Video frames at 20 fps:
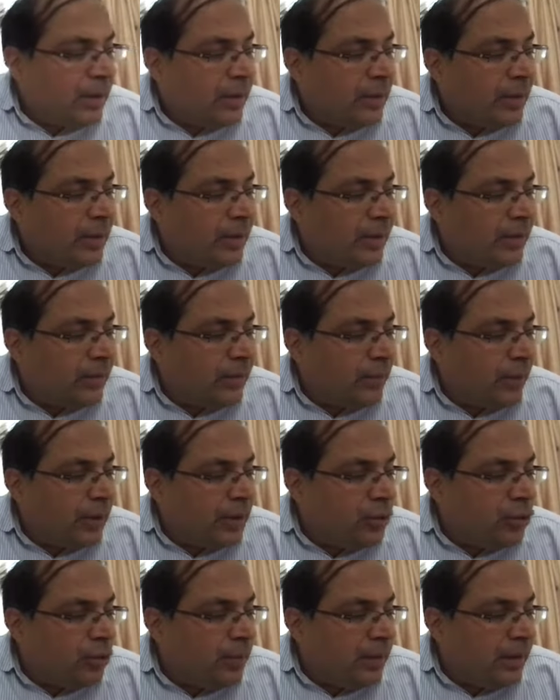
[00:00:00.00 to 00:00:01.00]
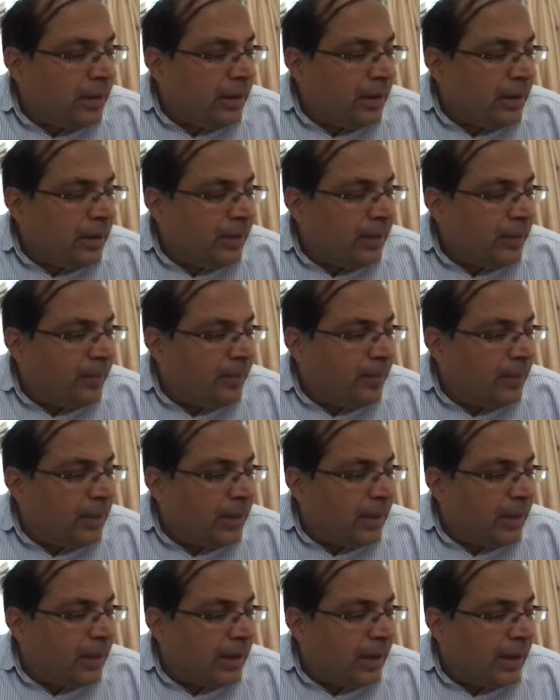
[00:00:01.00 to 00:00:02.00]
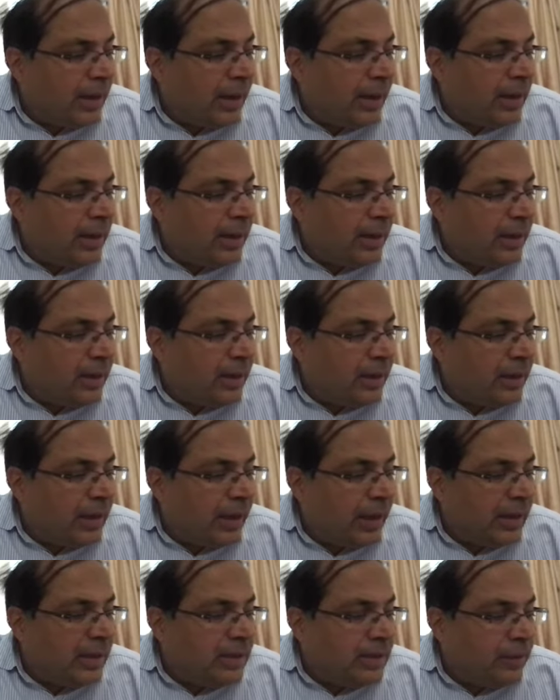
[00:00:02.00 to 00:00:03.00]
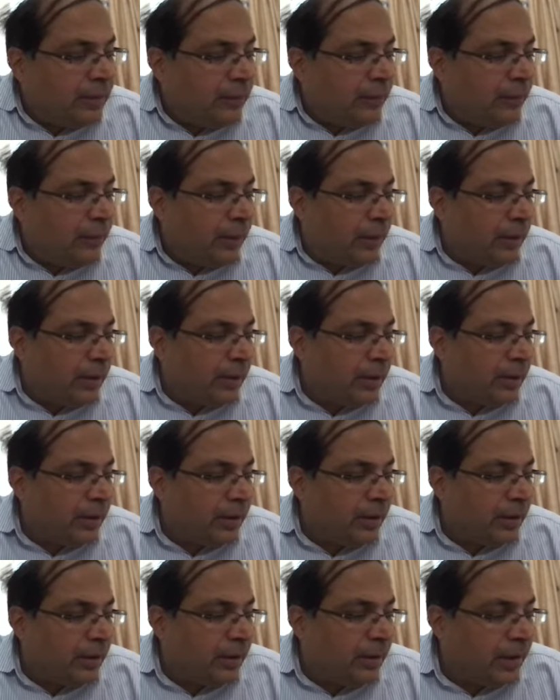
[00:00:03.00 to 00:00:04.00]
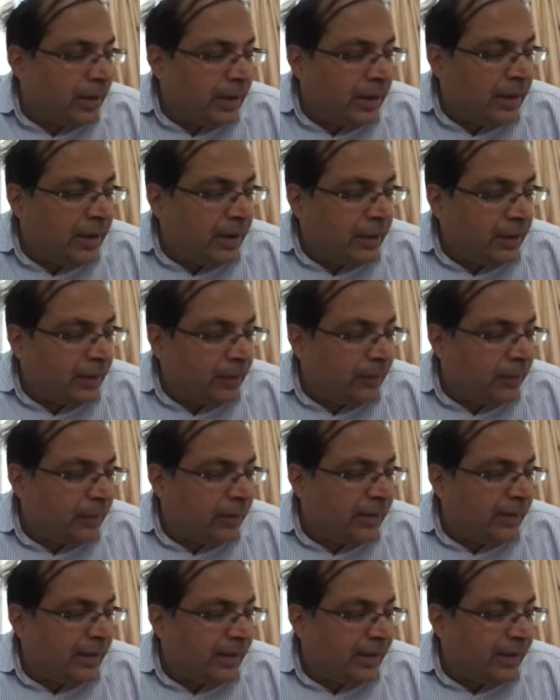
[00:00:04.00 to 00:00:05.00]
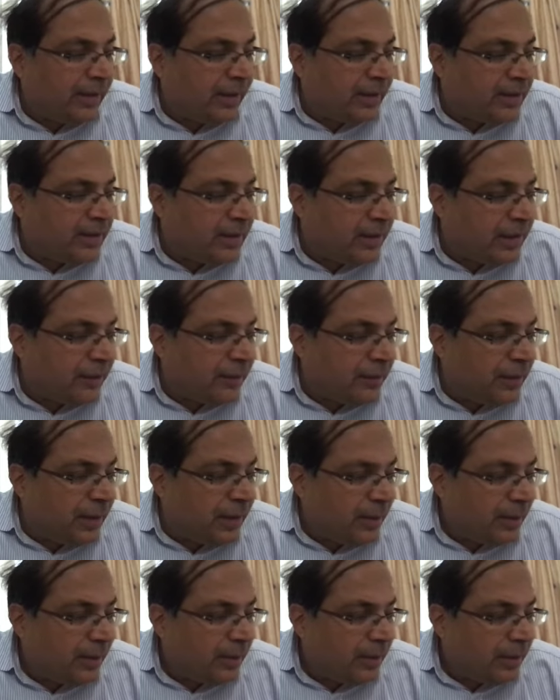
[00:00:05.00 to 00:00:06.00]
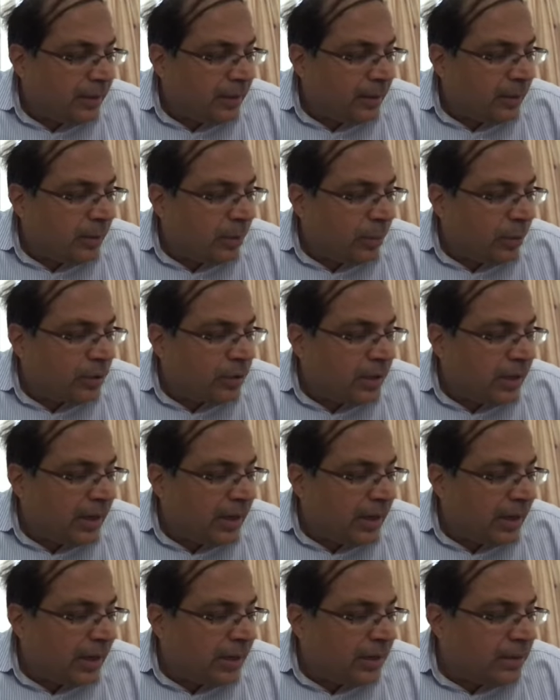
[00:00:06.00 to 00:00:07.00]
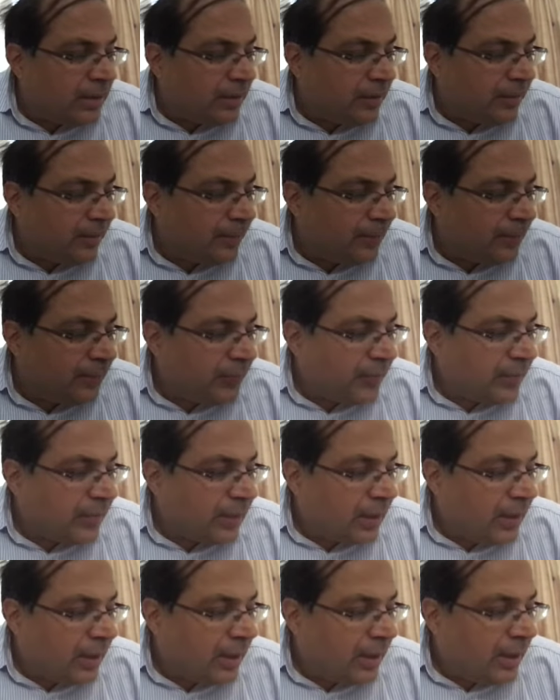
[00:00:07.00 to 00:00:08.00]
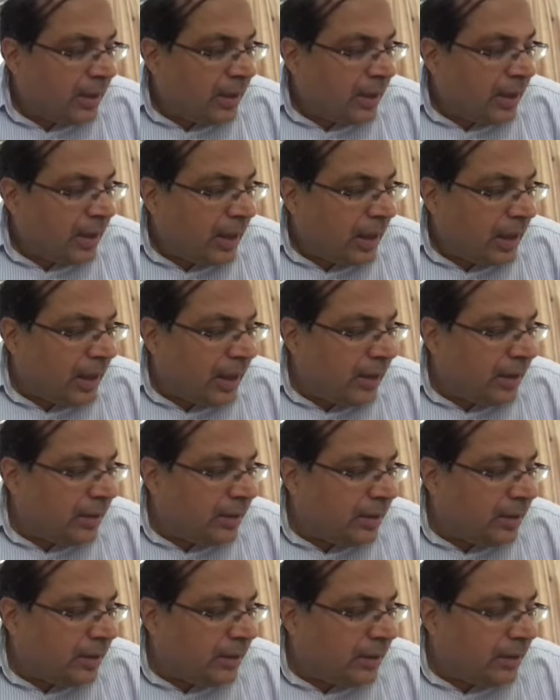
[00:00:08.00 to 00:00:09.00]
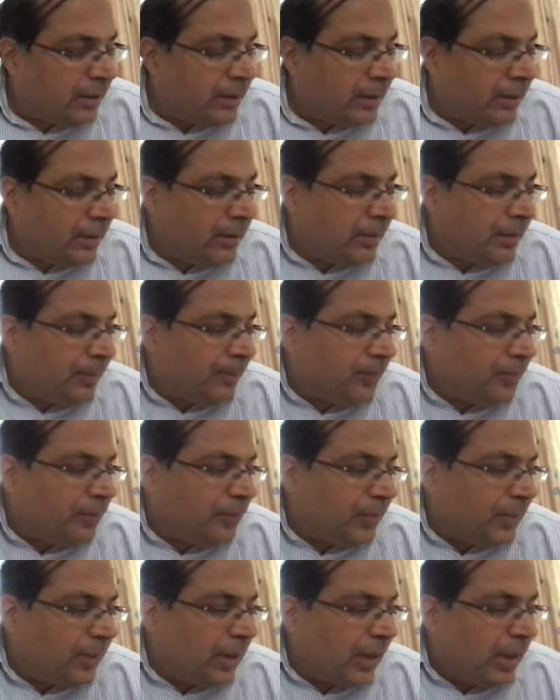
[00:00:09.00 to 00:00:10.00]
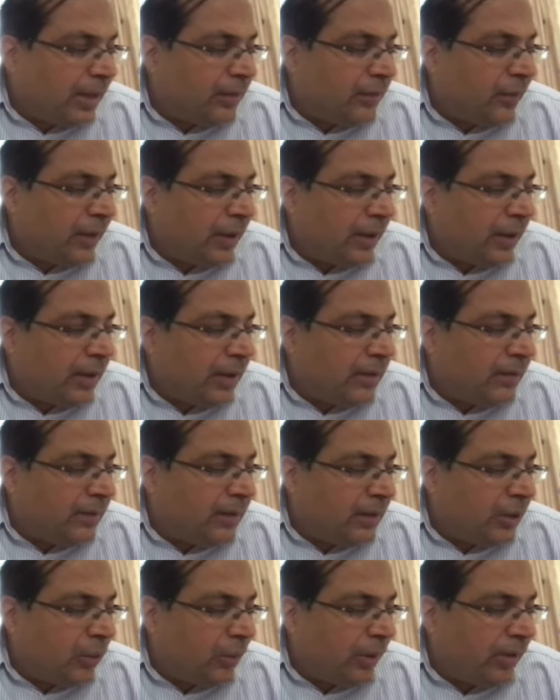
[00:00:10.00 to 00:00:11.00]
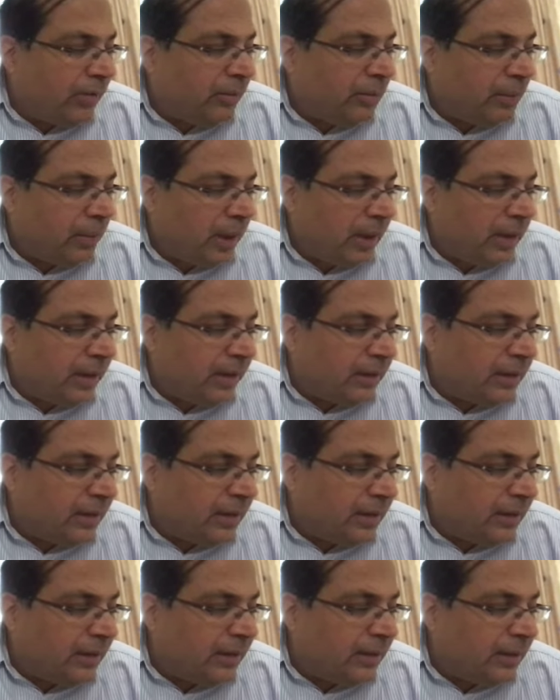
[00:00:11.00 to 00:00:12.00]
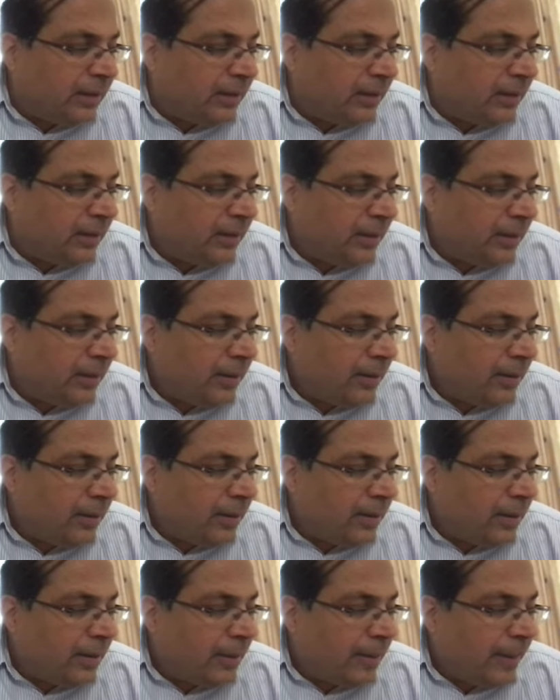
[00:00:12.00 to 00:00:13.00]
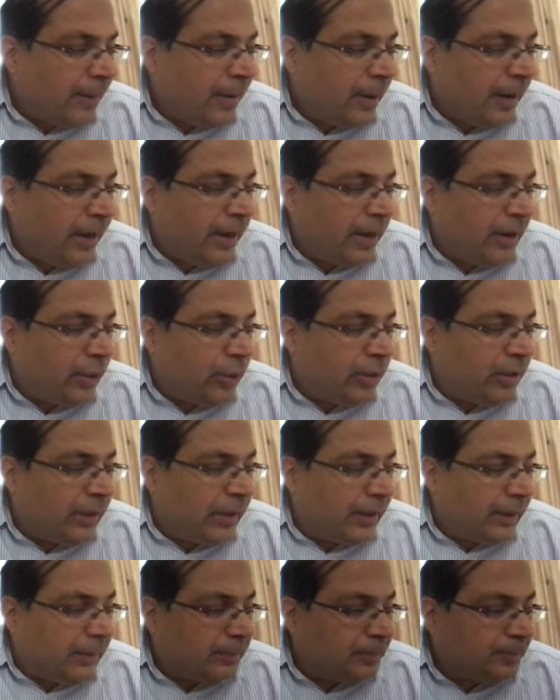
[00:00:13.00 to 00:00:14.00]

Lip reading: is going to be again negative for India, for SENSEX NIFTY, mostly negative. And as far as the US markets are concerned, again a good day.